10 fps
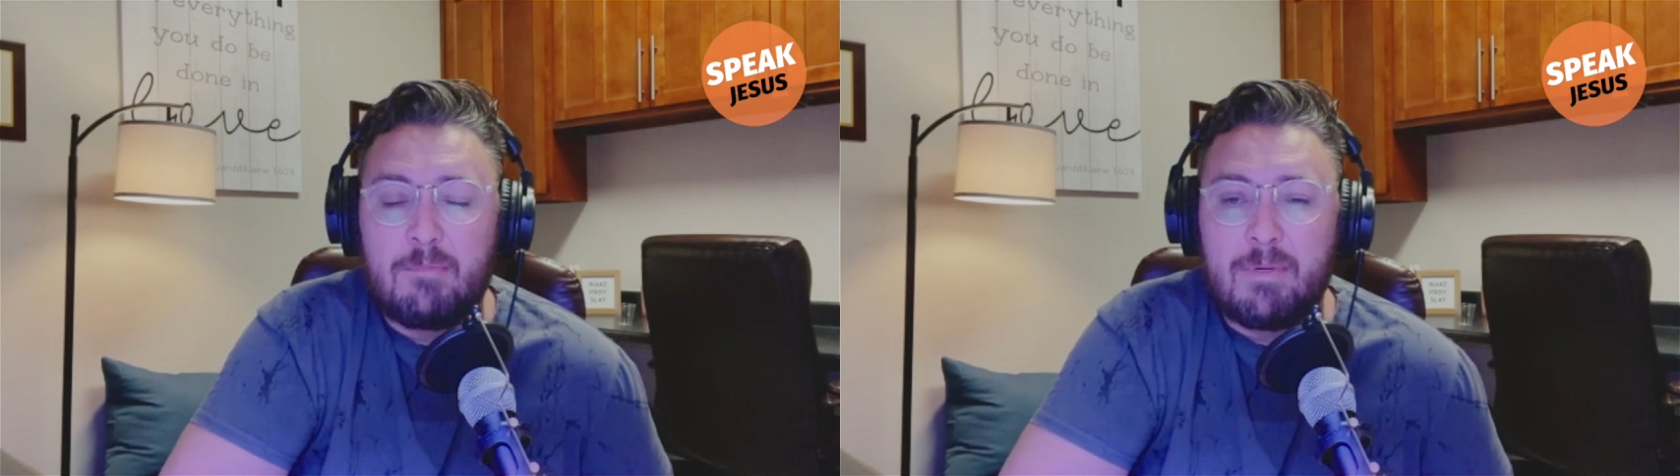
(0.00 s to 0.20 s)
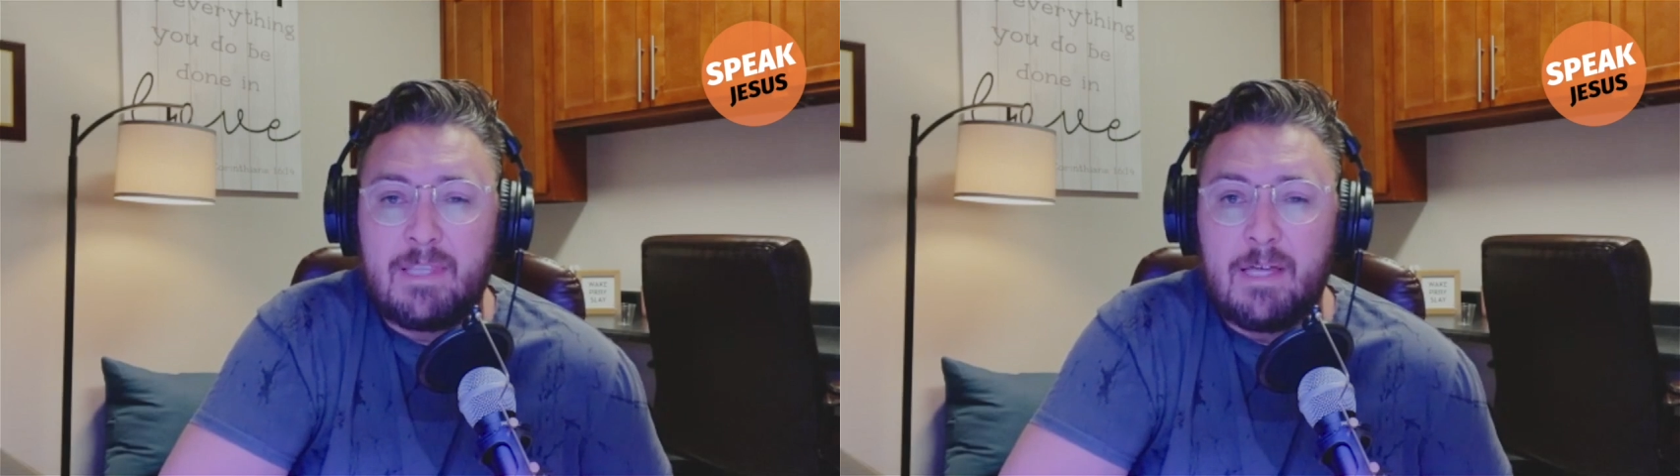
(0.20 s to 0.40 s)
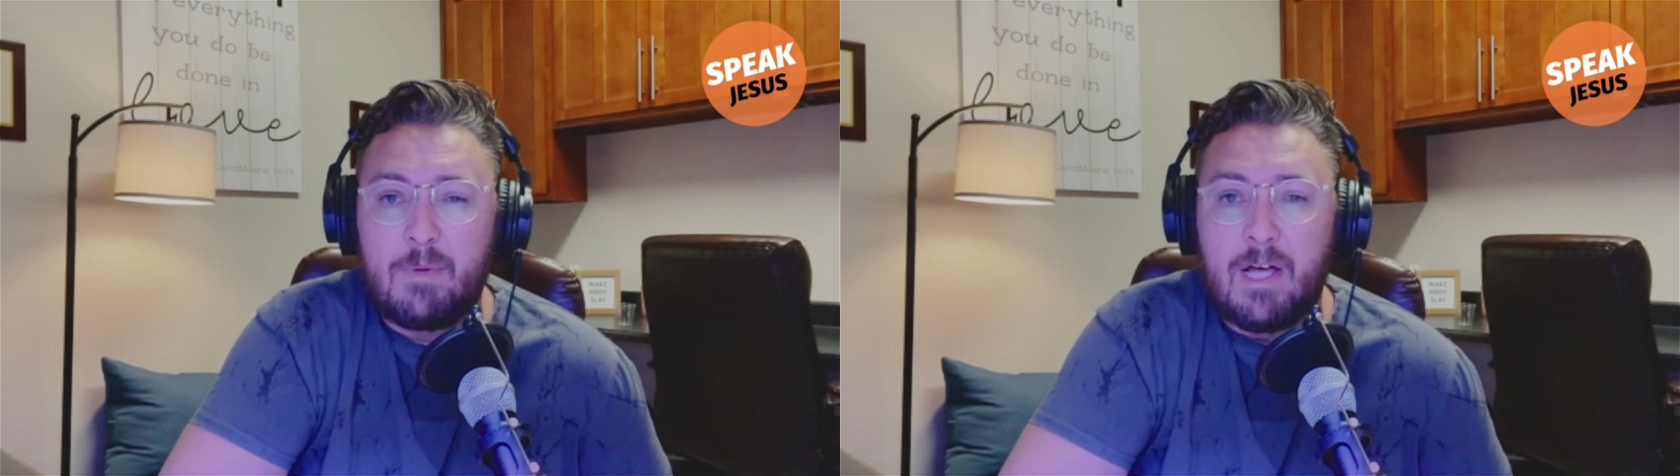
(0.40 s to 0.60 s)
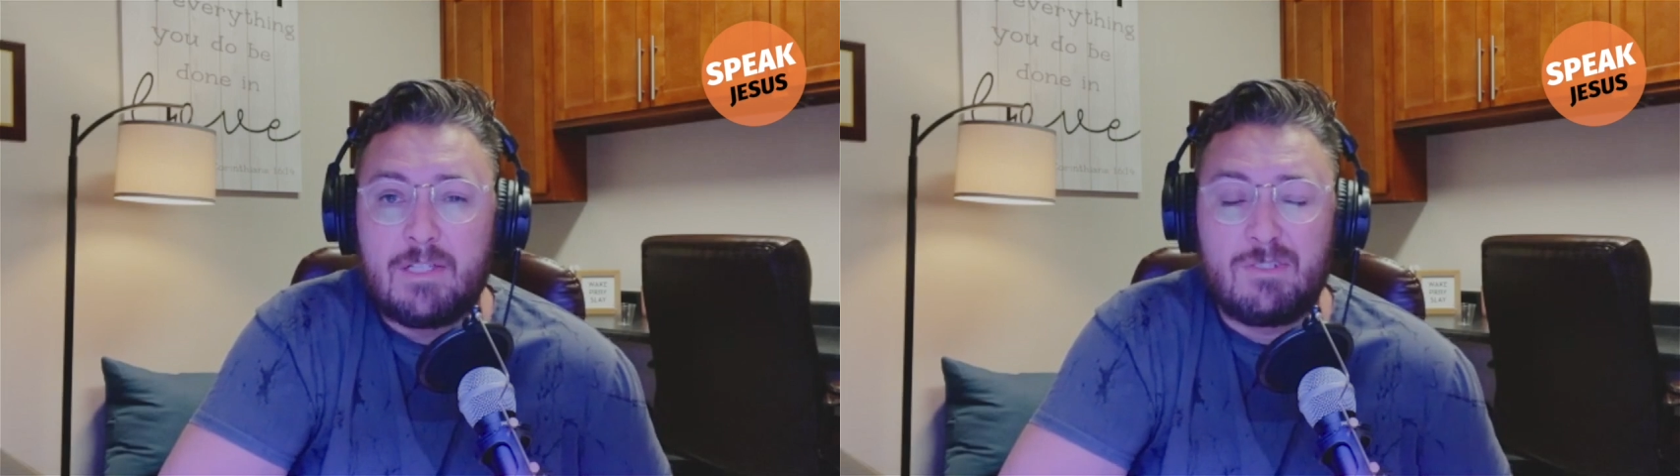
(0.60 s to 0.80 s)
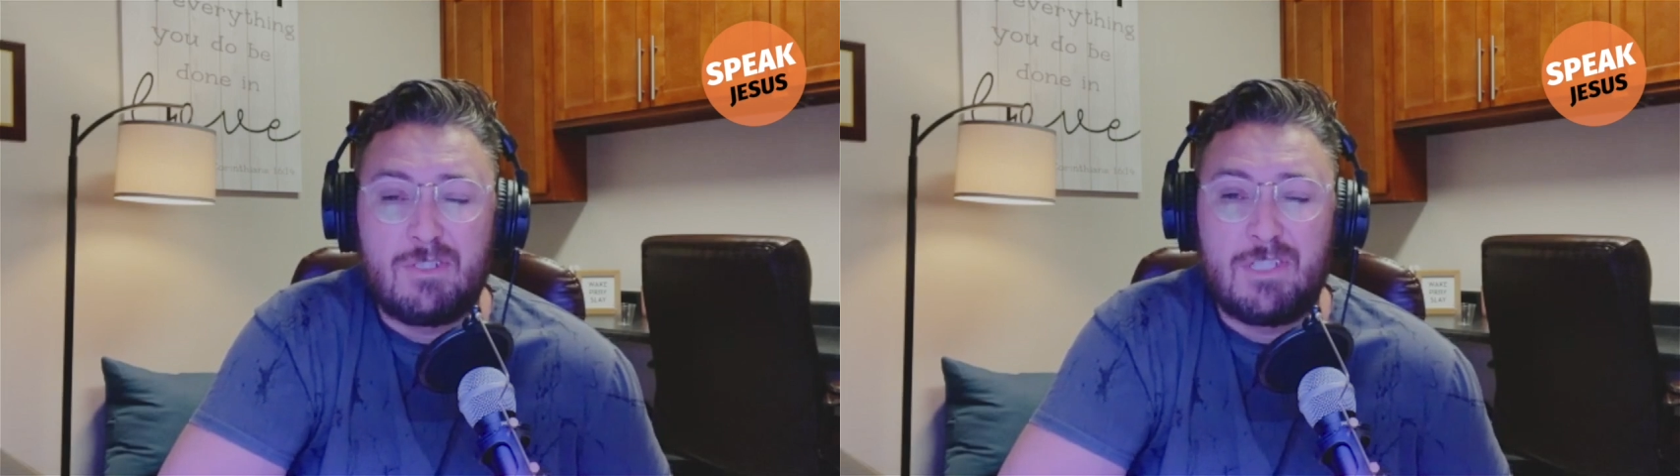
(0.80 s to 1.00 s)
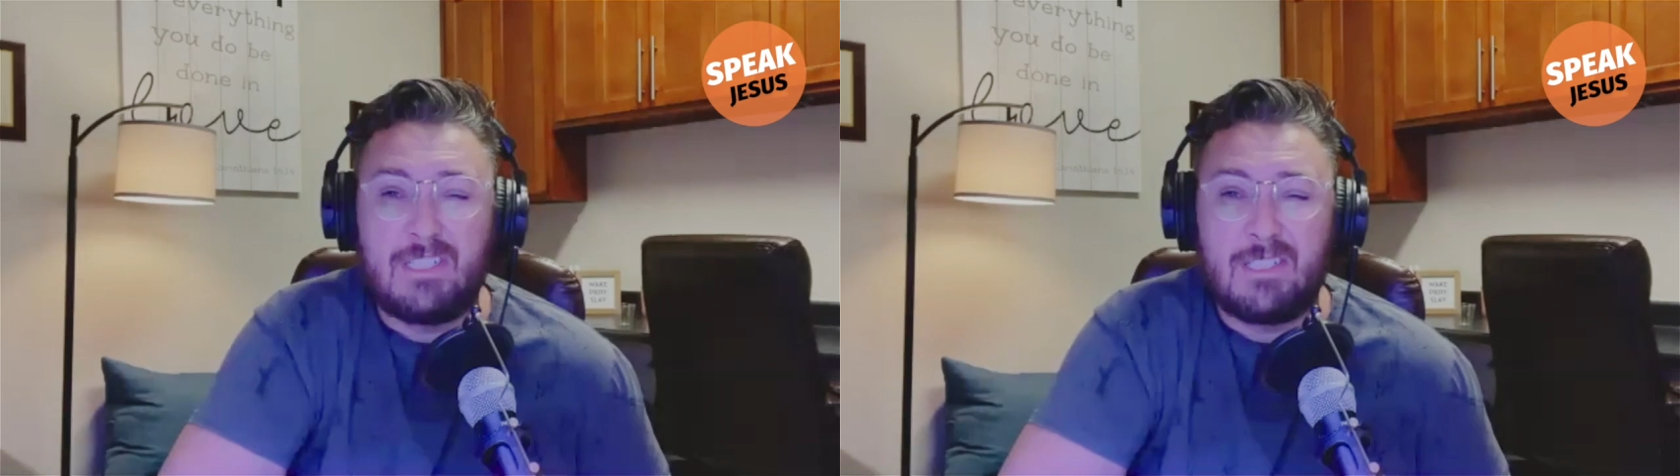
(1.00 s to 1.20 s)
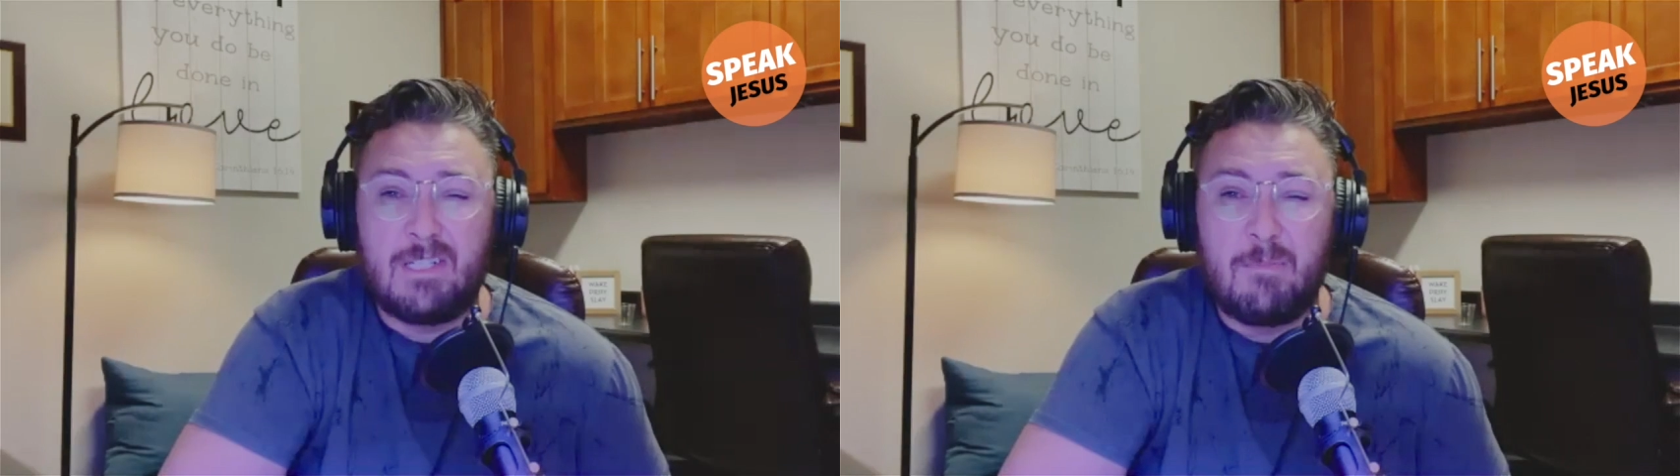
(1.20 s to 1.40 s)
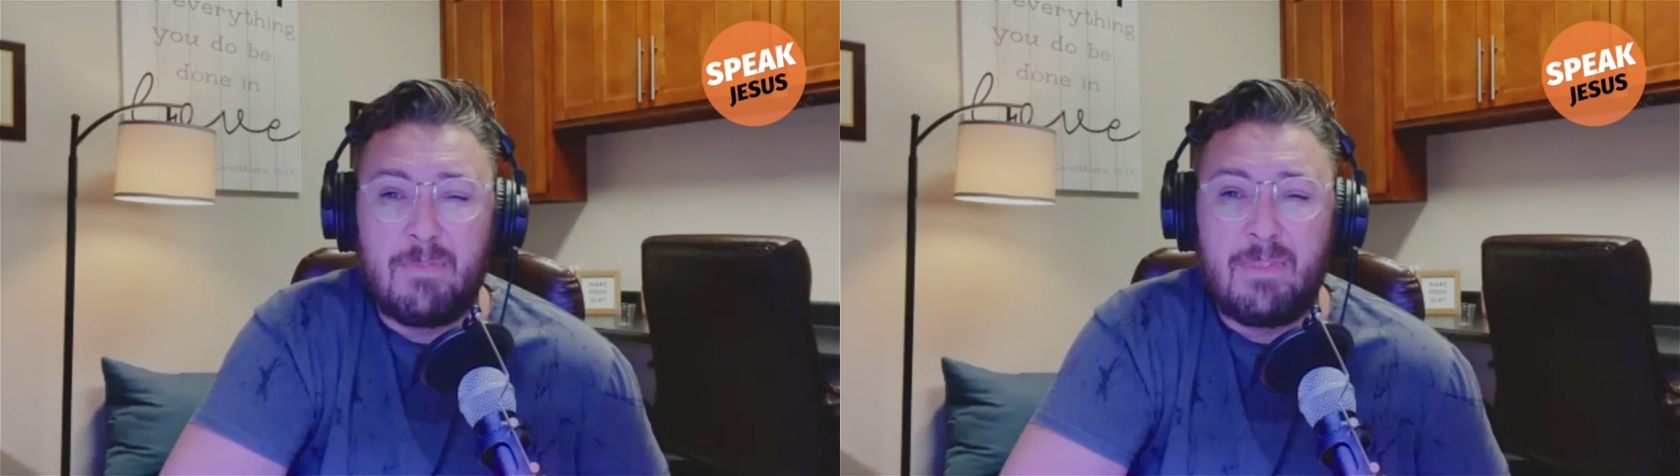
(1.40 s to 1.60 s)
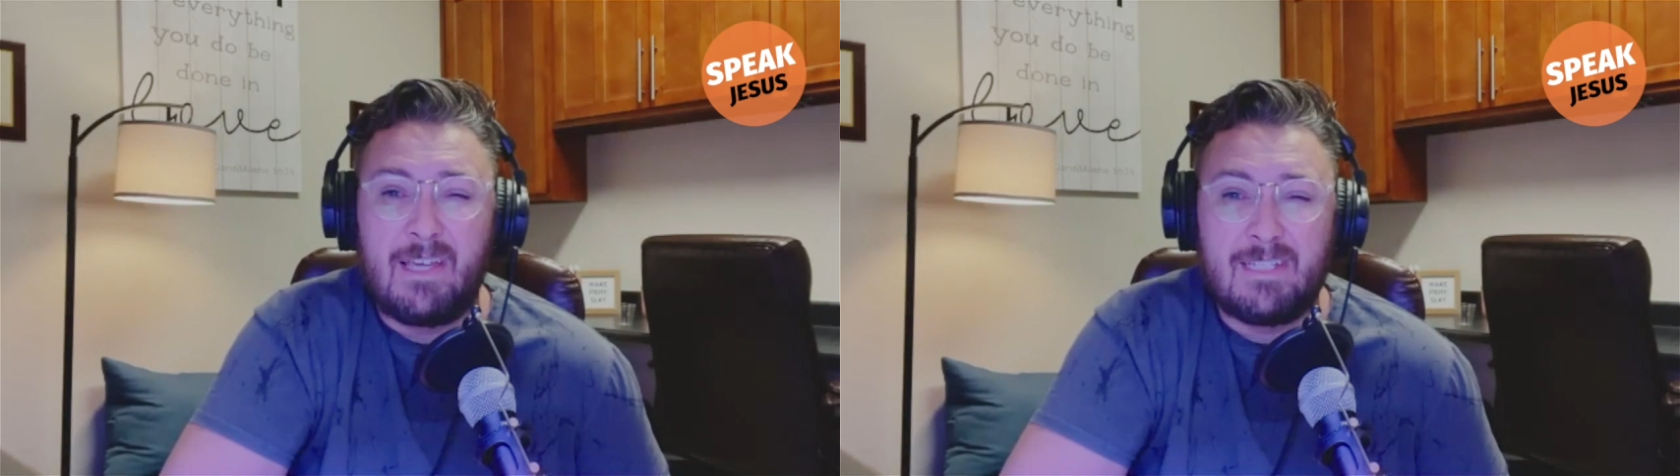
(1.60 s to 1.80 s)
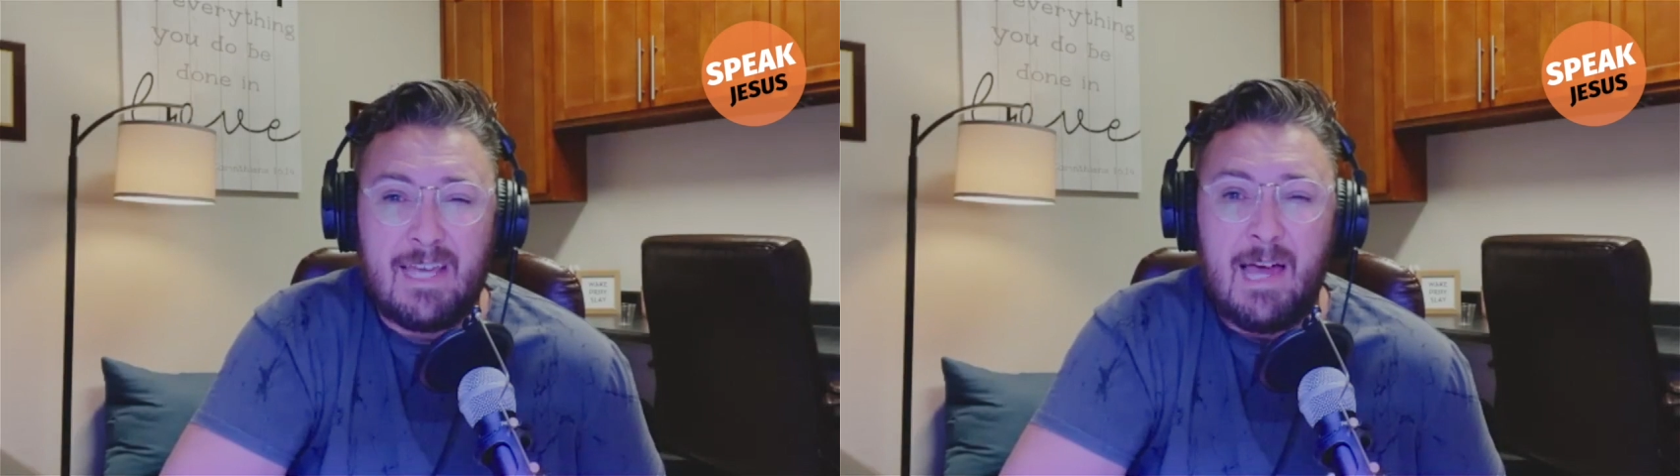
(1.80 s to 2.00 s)
but then we also see some
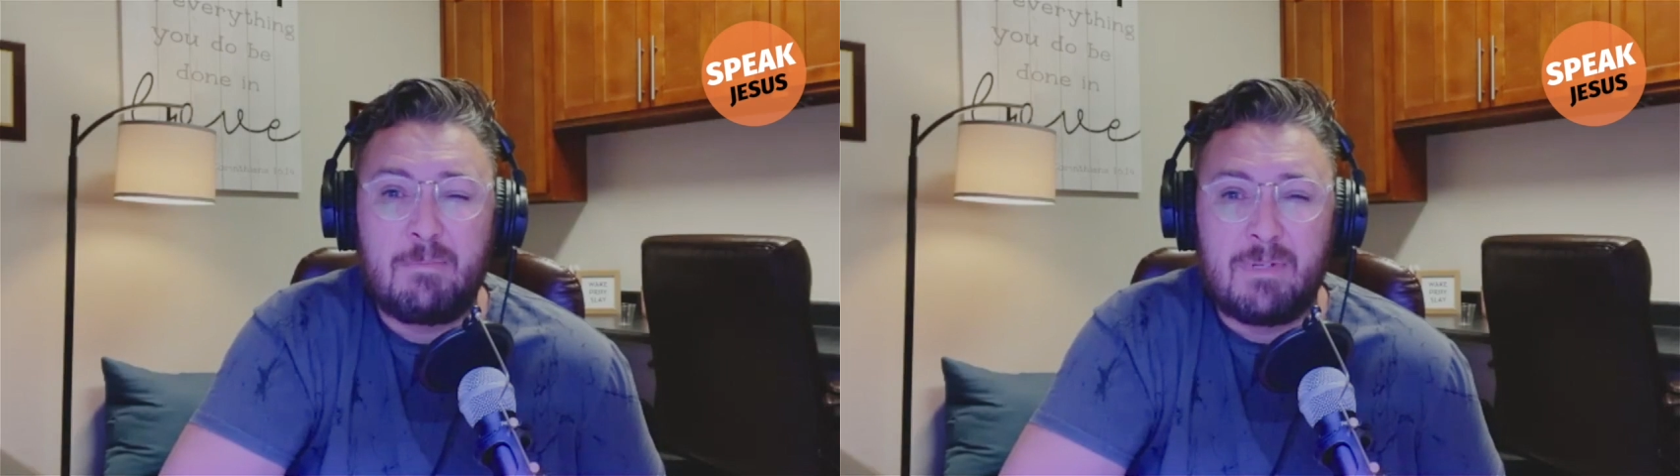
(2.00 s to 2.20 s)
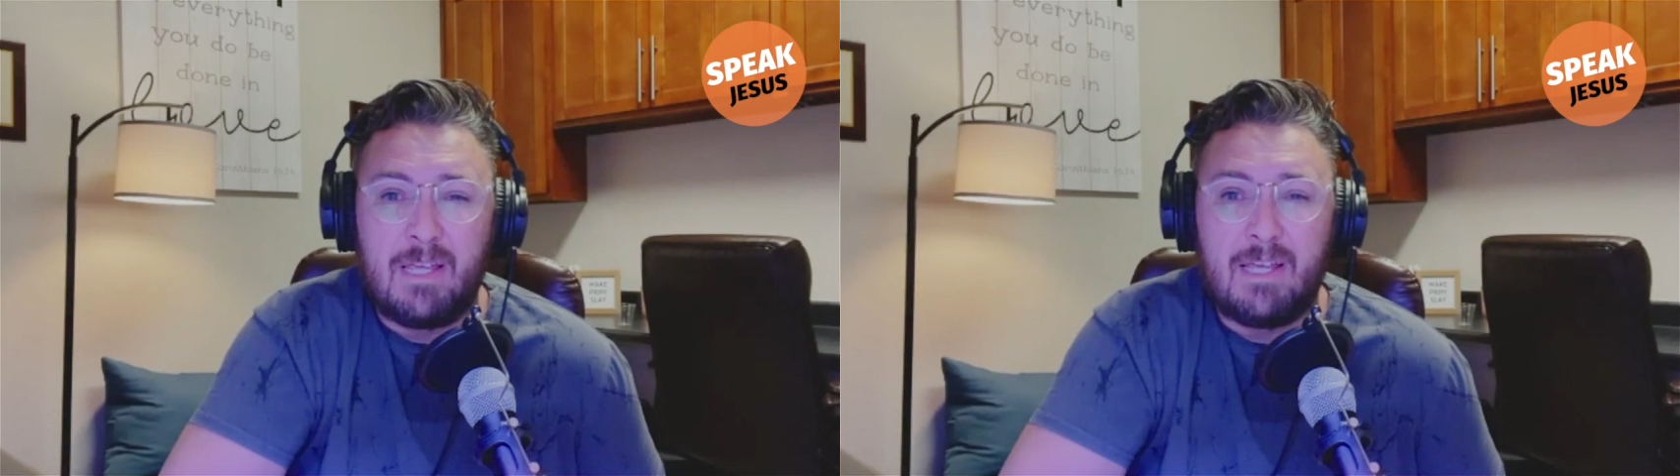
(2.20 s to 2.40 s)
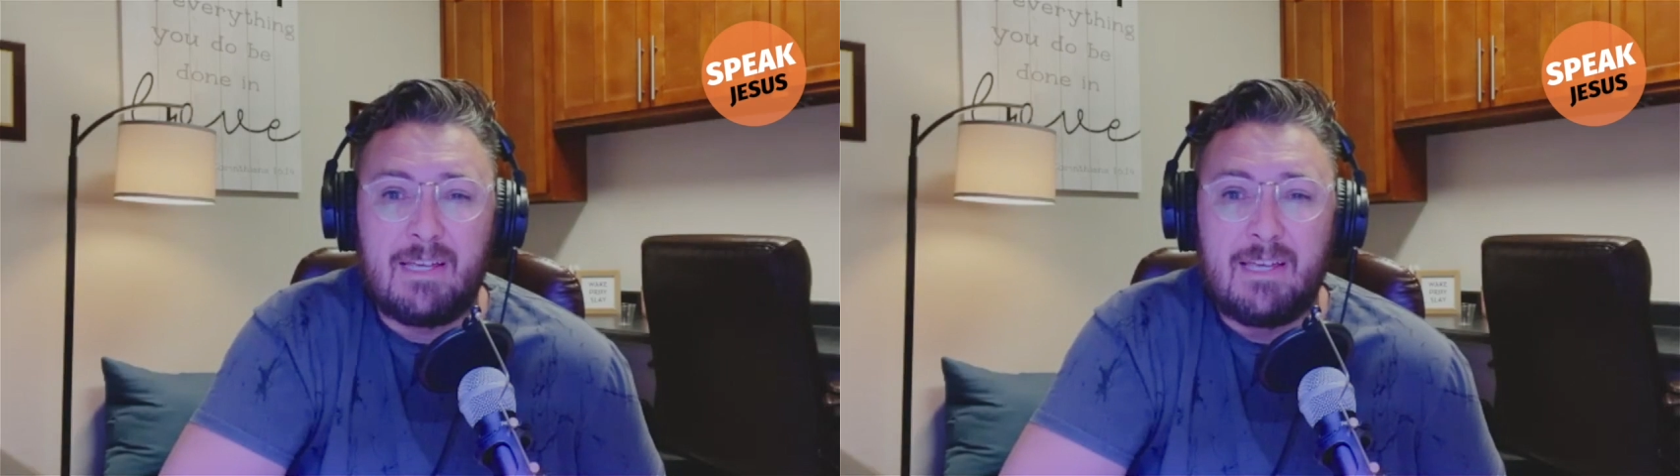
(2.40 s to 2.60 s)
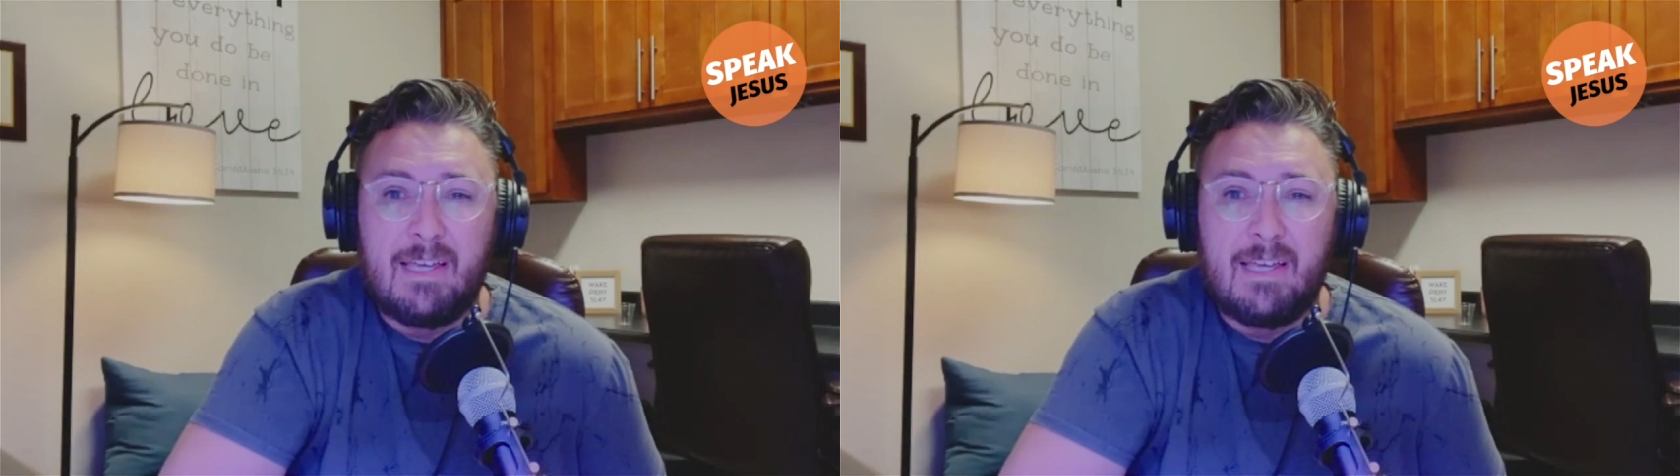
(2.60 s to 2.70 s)
things happening